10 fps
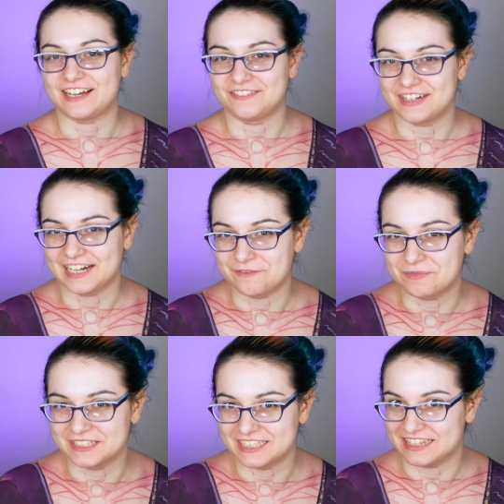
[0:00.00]
have
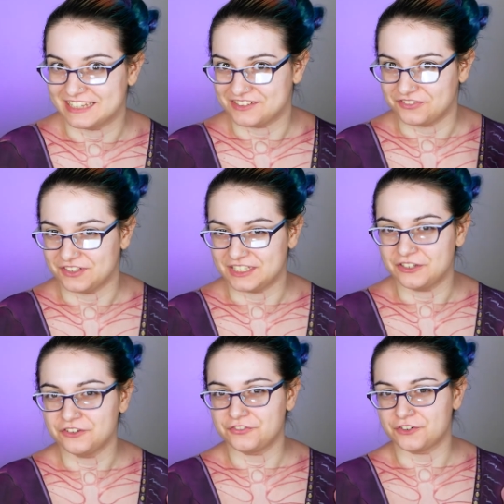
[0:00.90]
happened in this
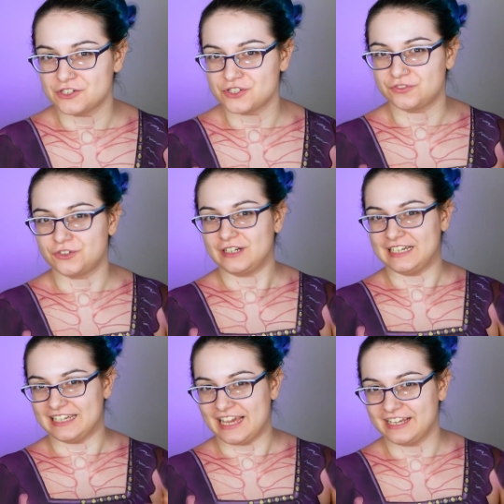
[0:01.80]
video. First of all, I
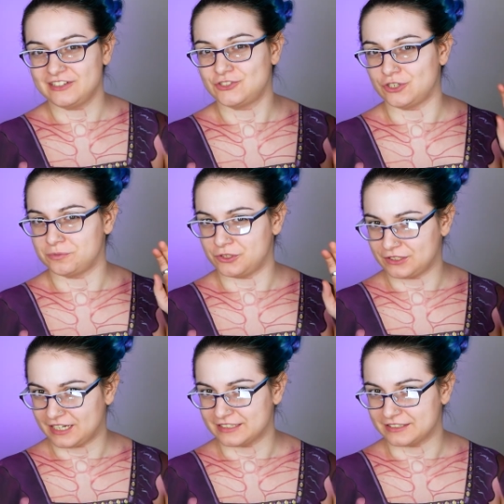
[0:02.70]
ate, so I'm not
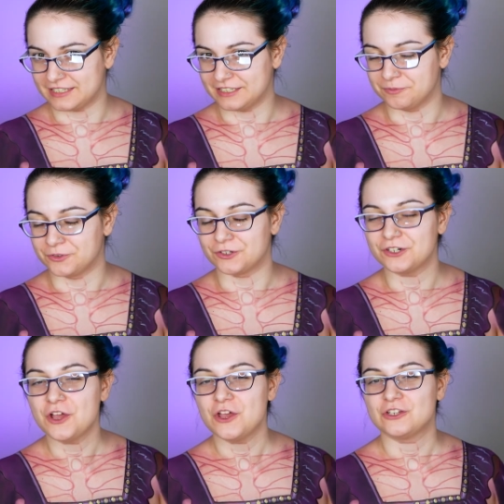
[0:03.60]
hungry
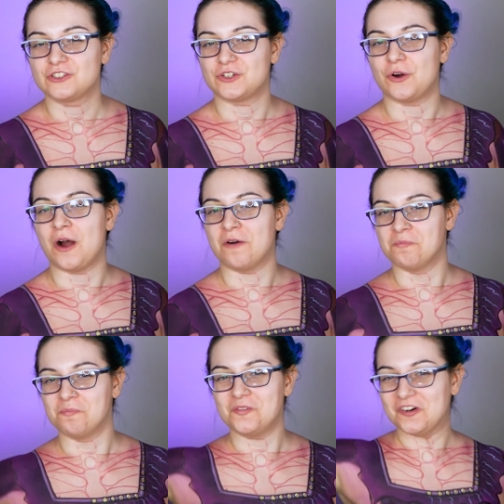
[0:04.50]
anymore, so
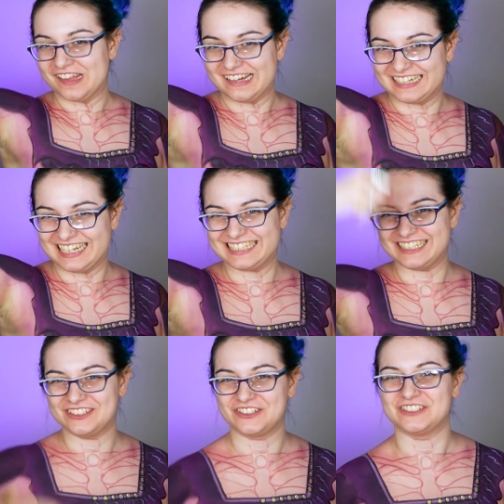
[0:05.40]
I'm more than
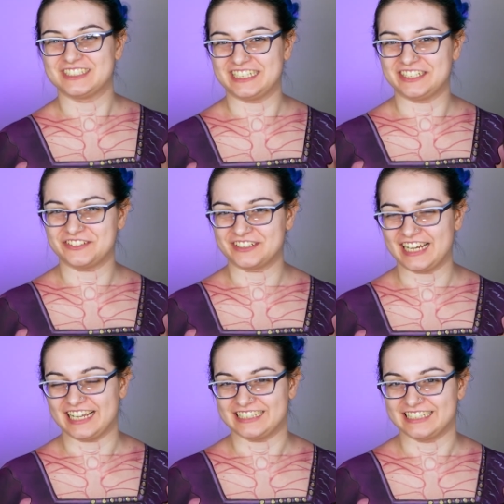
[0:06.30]
ready to continue
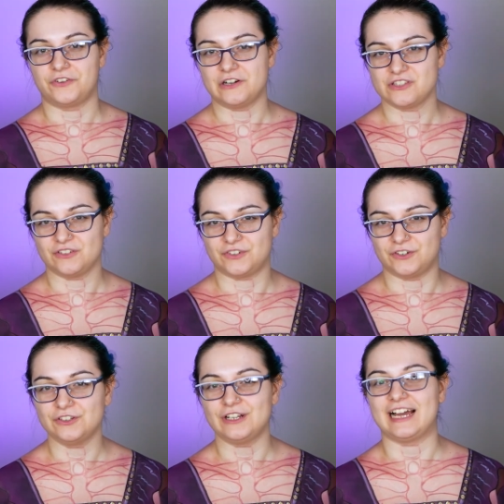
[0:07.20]
creating. First of
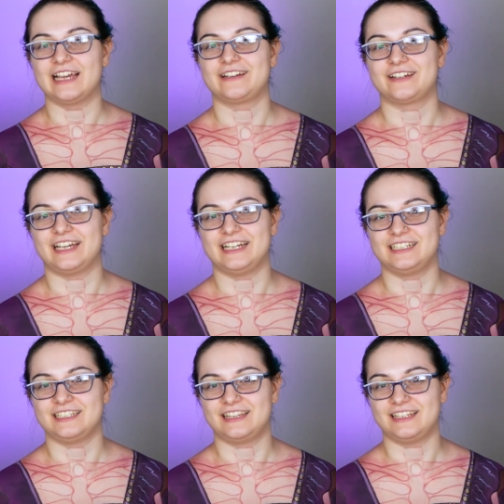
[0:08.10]
all, I
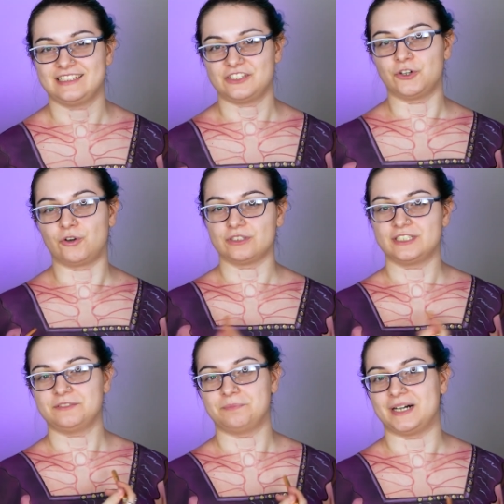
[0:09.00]
created these
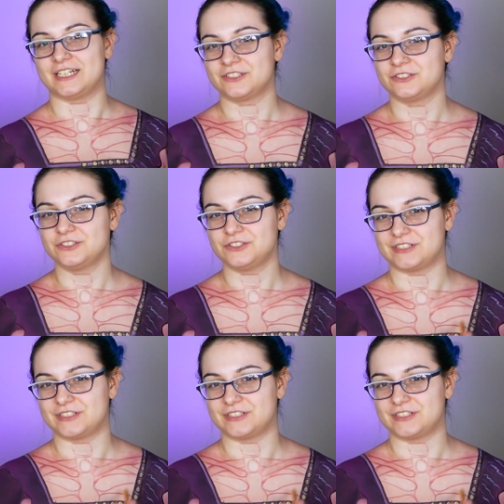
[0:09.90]
golden buttons